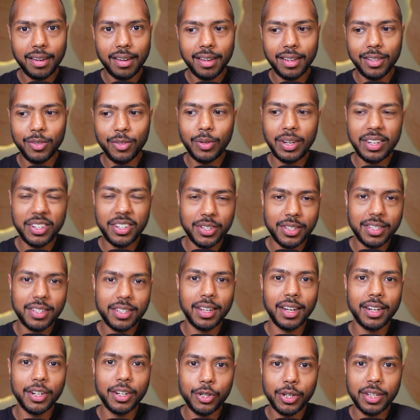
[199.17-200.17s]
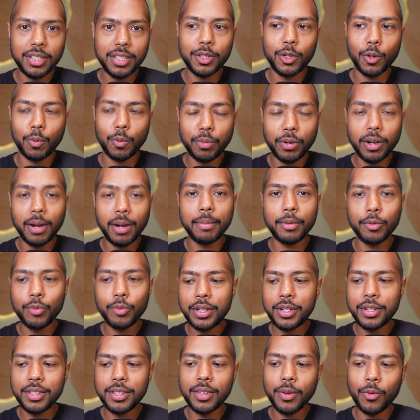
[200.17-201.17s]
And you can just adjust your prompt,
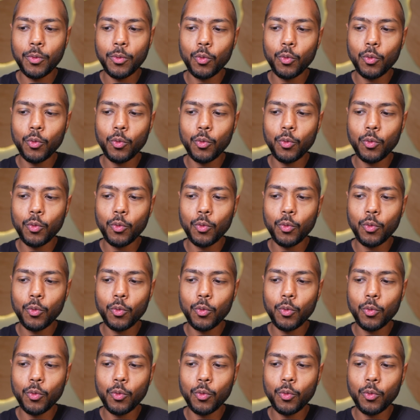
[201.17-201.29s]
which is